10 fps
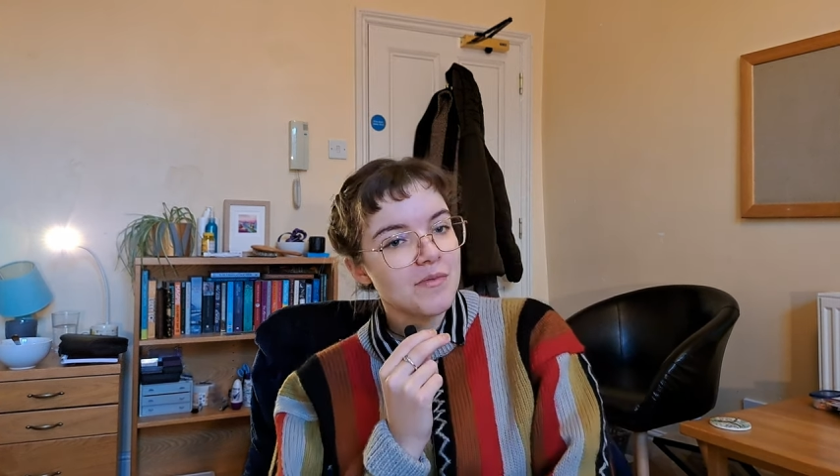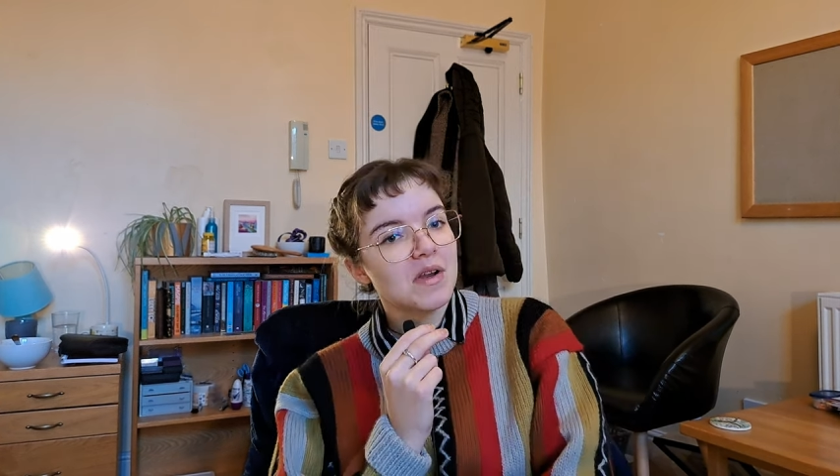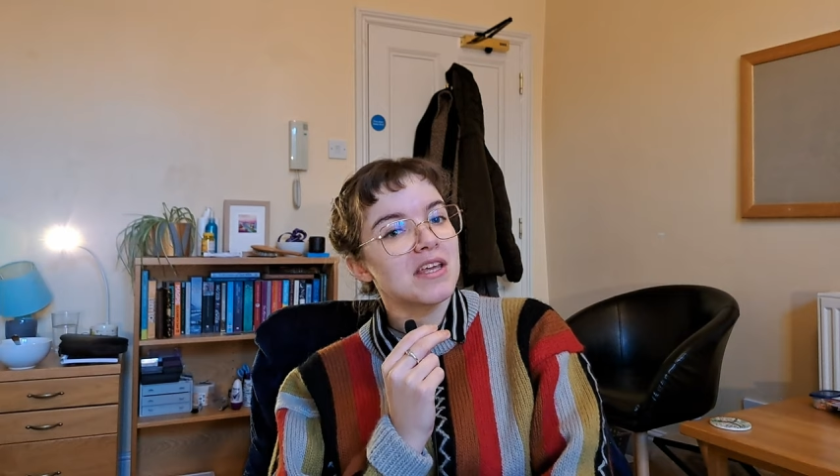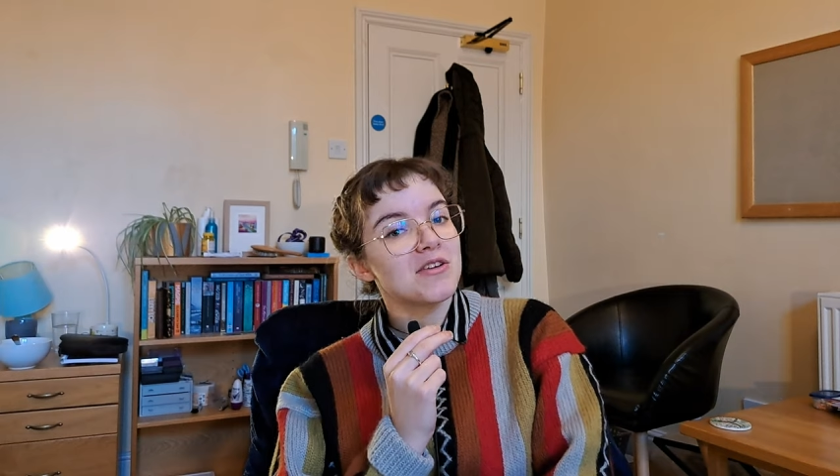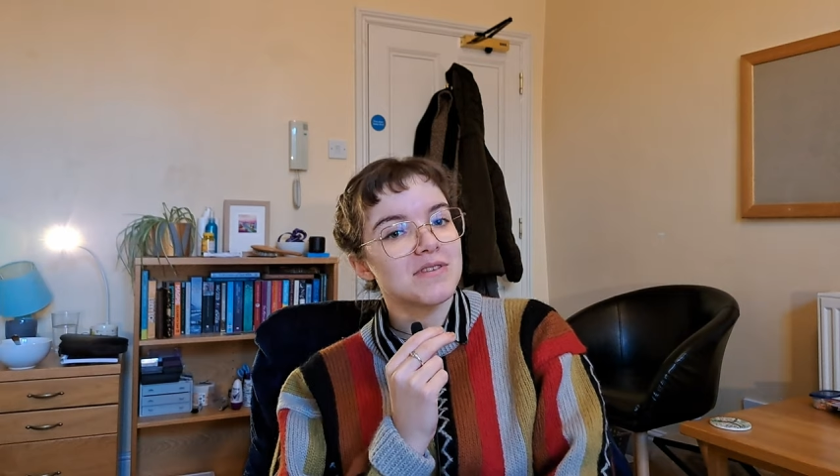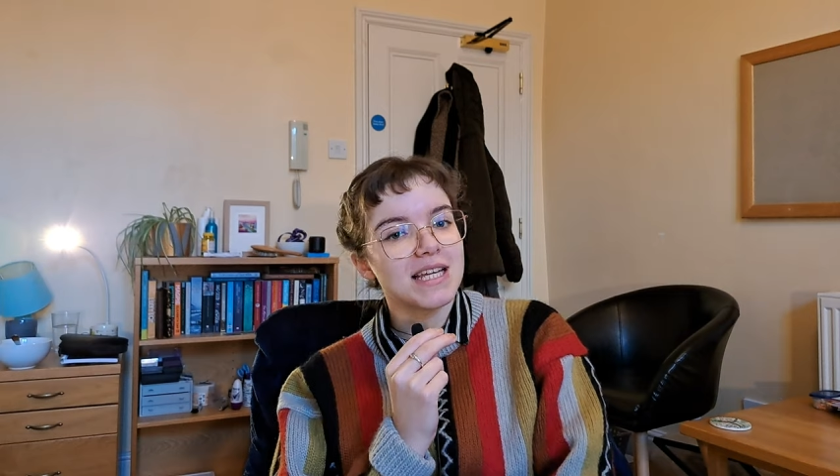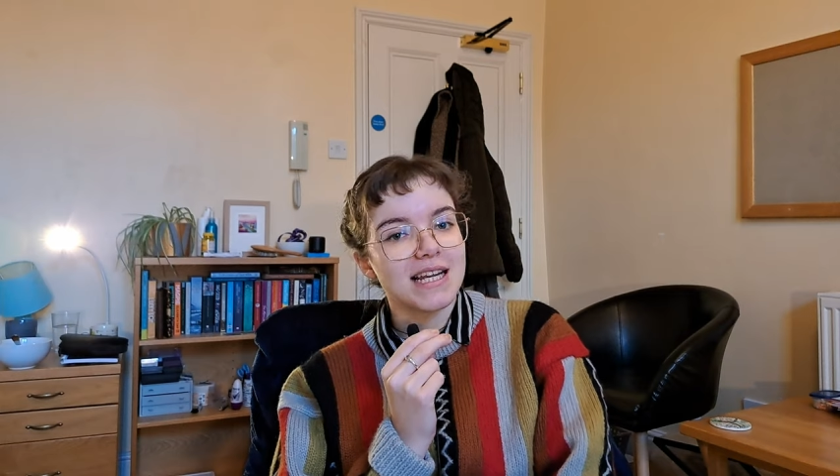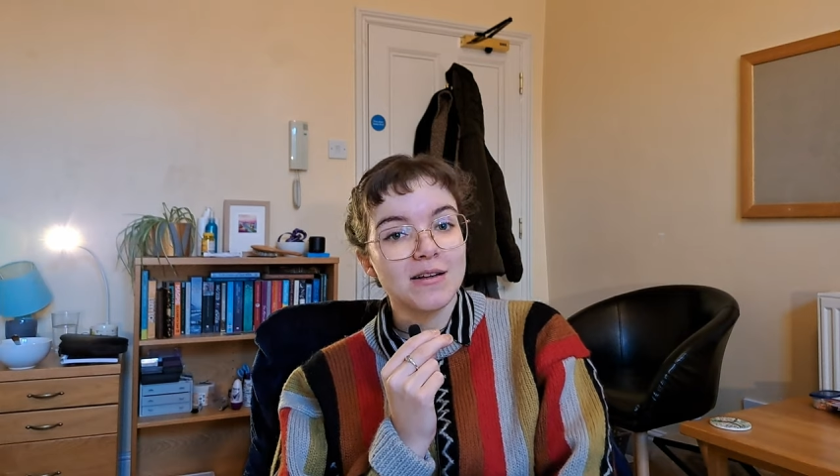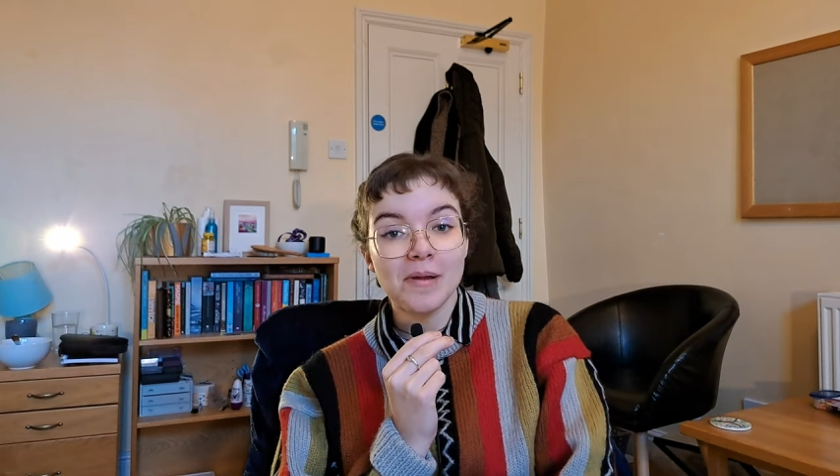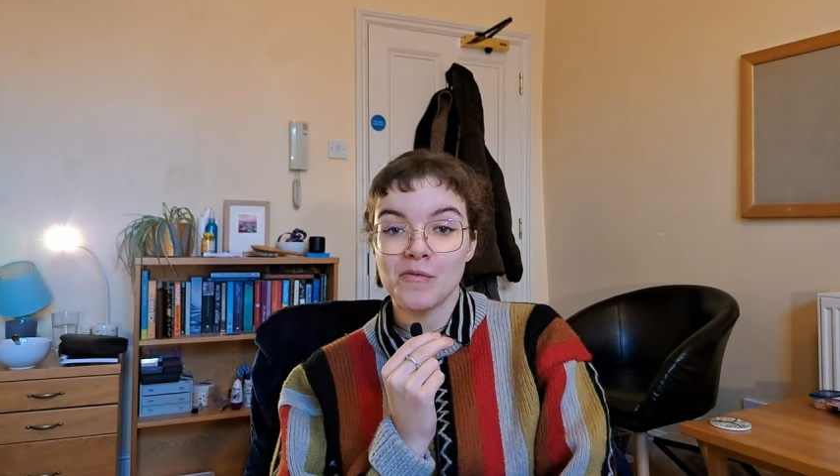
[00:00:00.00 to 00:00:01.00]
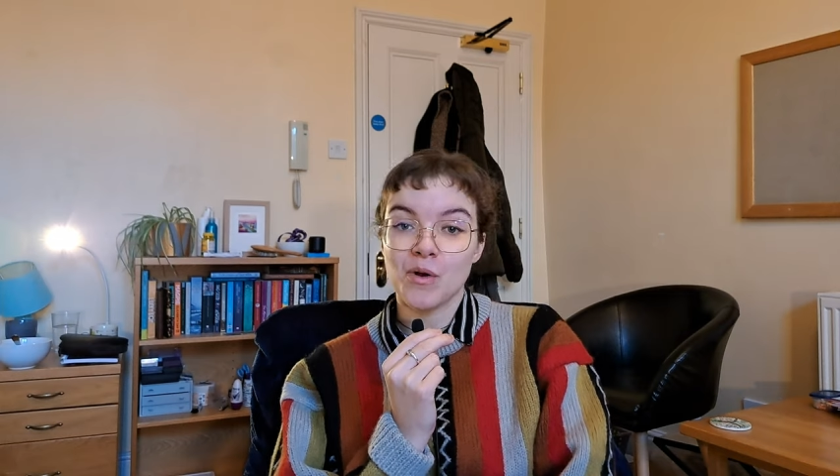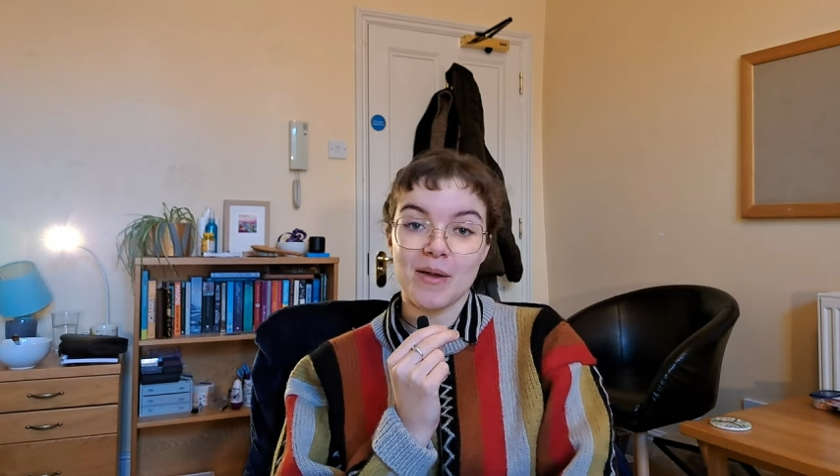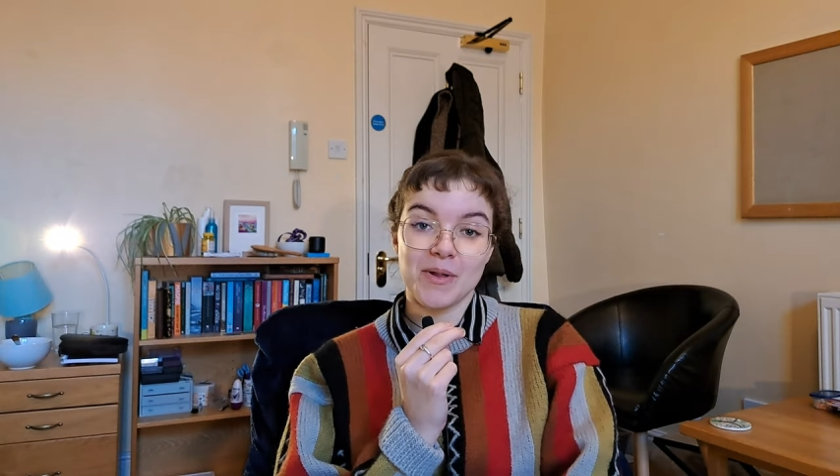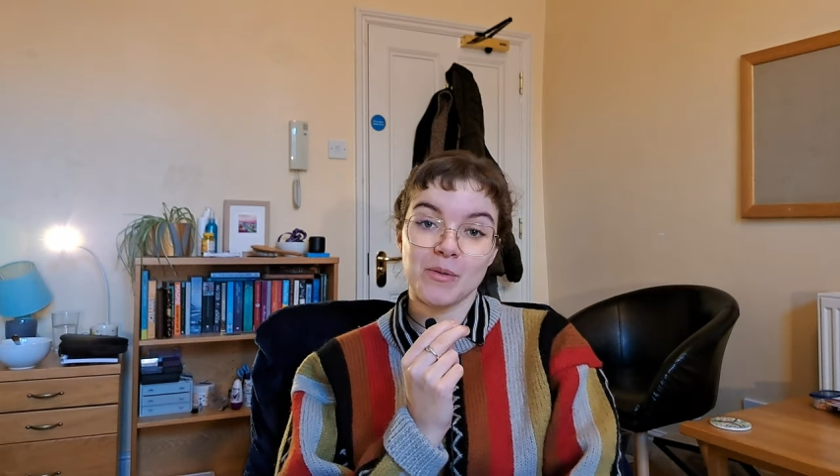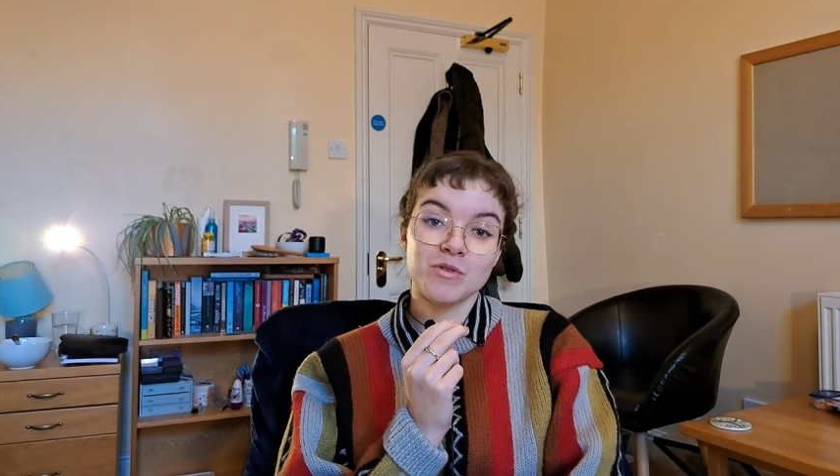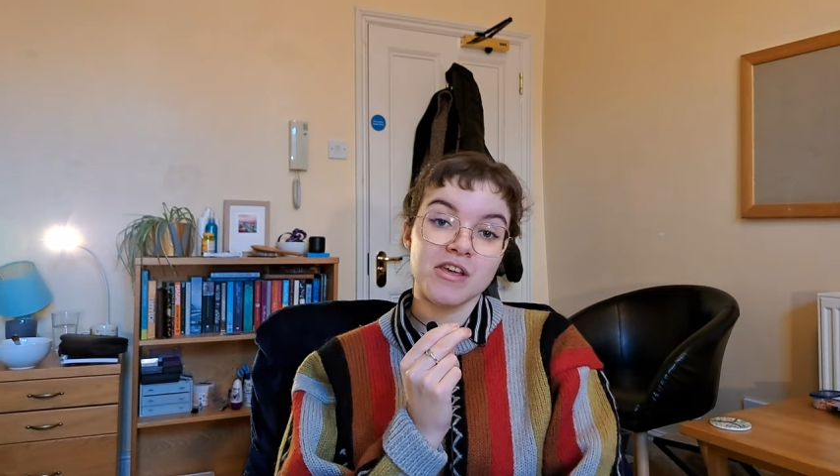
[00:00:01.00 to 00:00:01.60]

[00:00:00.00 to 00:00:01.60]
hopefully you've seen a little bit of what I've been up